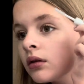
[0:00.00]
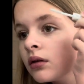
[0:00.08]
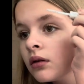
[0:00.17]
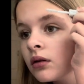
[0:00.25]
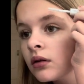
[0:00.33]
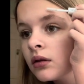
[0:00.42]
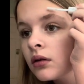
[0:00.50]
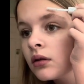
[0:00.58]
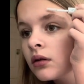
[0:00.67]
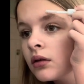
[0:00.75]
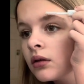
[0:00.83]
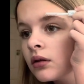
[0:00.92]

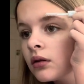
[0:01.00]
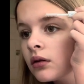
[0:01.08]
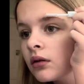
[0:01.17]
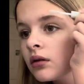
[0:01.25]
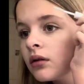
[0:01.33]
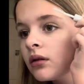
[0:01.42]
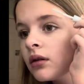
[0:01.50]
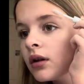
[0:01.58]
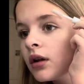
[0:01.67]
No one is speaking in this clip.